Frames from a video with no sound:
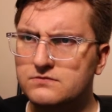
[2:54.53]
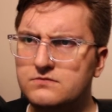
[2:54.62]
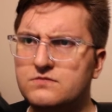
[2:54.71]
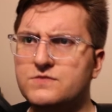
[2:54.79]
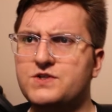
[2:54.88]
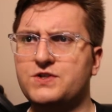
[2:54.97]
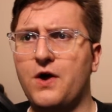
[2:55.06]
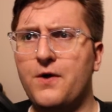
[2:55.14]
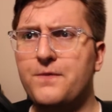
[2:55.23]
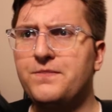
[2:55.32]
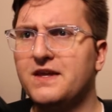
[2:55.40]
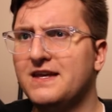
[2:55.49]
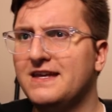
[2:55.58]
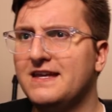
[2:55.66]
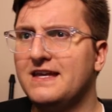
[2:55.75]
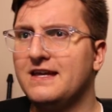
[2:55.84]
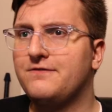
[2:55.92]
So
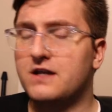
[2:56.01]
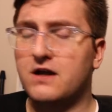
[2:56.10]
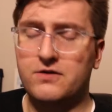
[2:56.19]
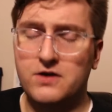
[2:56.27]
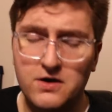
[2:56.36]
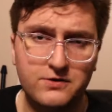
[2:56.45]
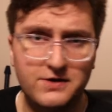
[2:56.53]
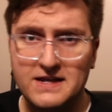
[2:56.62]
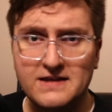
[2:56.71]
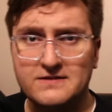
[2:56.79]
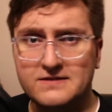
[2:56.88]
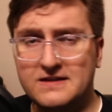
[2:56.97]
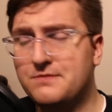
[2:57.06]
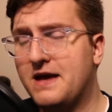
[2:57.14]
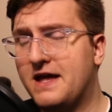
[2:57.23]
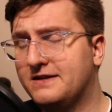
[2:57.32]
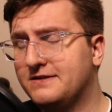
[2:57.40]
if you don't know, Greedent in the
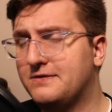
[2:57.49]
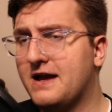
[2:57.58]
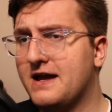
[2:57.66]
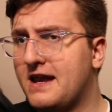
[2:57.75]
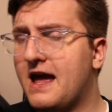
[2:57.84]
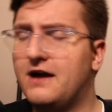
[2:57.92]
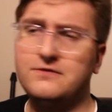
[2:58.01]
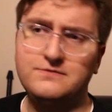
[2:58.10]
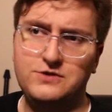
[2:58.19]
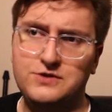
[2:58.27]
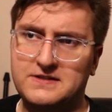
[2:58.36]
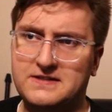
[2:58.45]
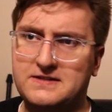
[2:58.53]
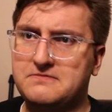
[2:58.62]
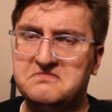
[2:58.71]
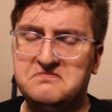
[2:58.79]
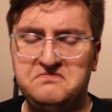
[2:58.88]
meta right now,
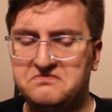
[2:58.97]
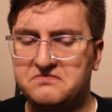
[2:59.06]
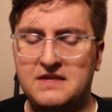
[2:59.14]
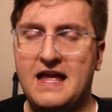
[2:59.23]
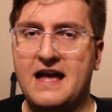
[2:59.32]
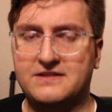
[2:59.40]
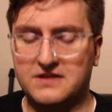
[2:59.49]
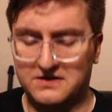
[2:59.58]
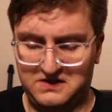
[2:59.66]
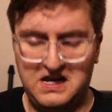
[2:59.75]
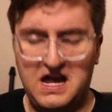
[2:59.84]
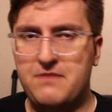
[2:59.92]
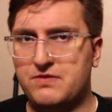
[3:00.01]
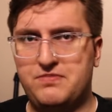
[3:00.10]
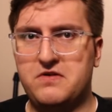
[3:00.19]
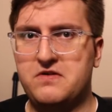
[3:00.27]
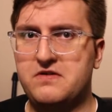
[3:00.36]
he has
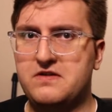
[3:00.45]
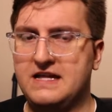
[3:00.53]
unstoppable.